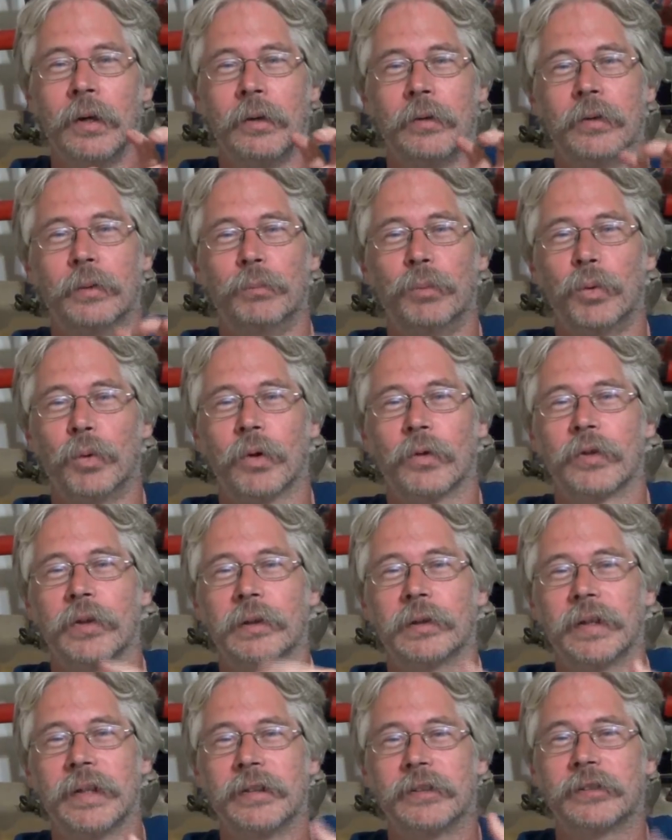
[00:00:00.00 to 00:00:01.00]
the more the
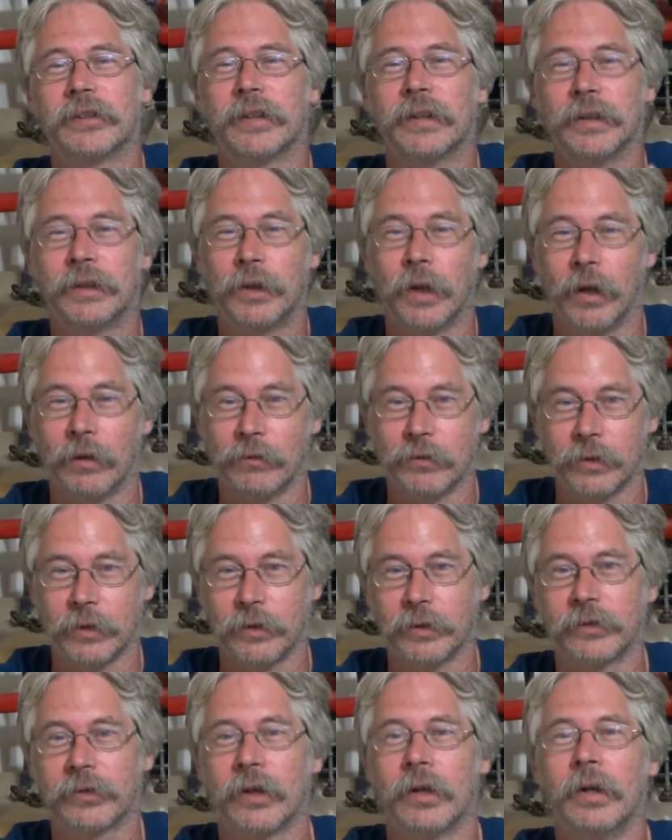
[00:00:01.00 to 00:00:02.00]
lacing
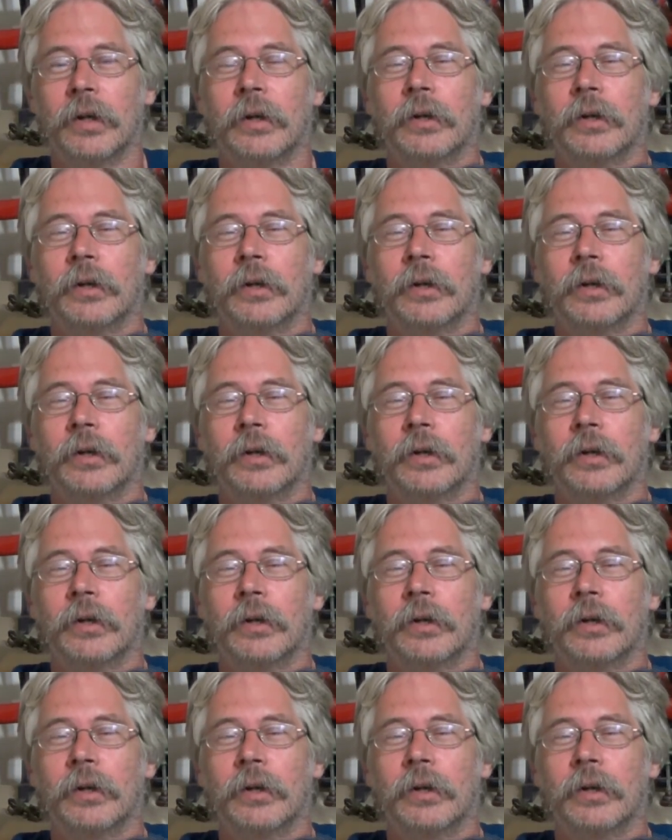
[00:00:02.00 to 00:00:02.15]
covers.